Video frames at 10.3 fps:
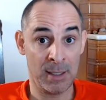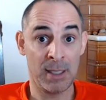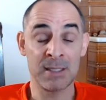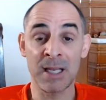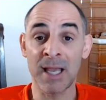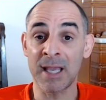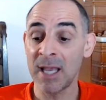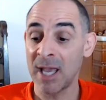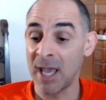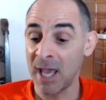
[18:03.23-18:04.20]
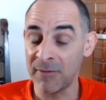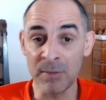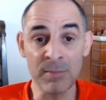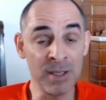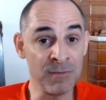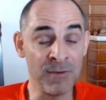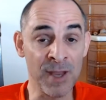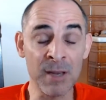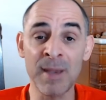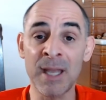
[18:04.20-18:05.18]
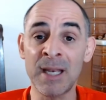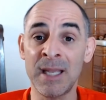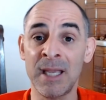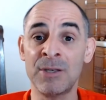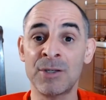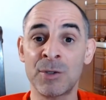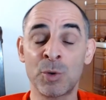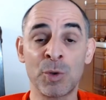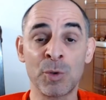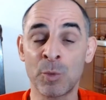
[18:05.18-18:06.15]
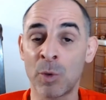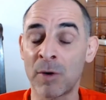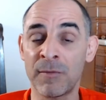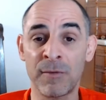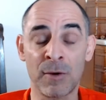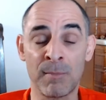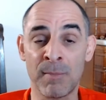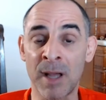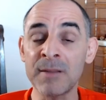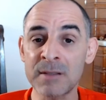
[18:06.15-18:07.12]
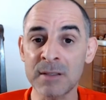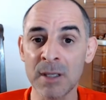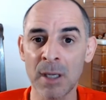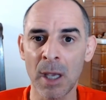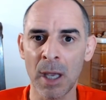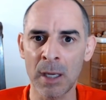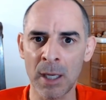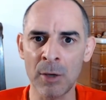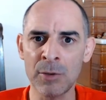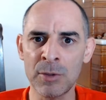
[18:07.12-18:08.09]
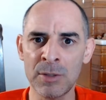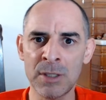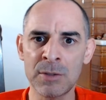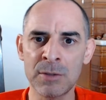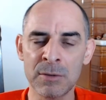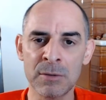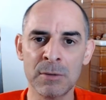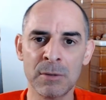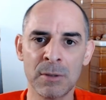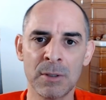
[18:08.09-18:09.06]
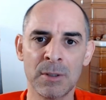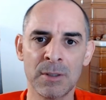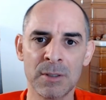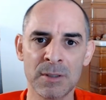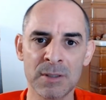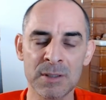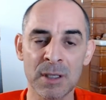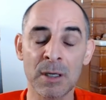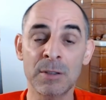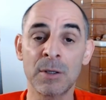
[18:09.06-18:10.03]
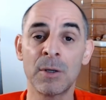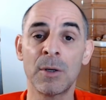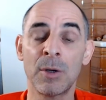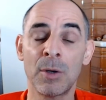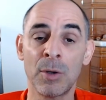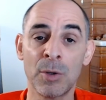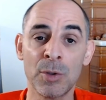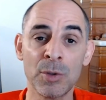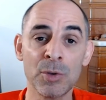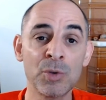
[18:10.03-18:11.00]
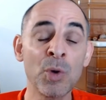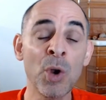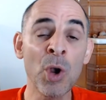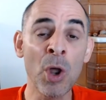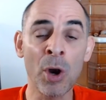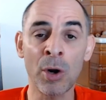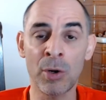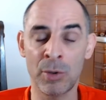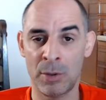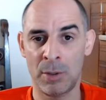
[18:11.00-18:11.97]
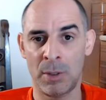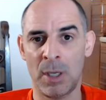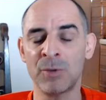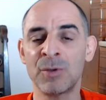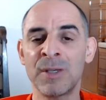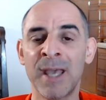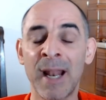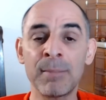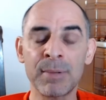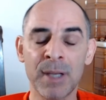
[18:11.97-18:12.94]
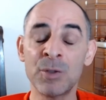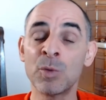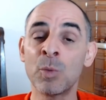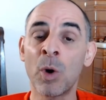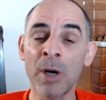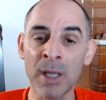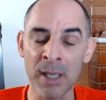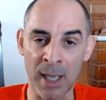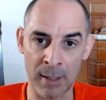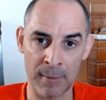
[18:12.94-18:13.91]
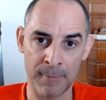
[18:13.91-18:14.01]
It's like having been very badly injured, couldn't walk for months, and now you need to start to learn how to get up and to walk again.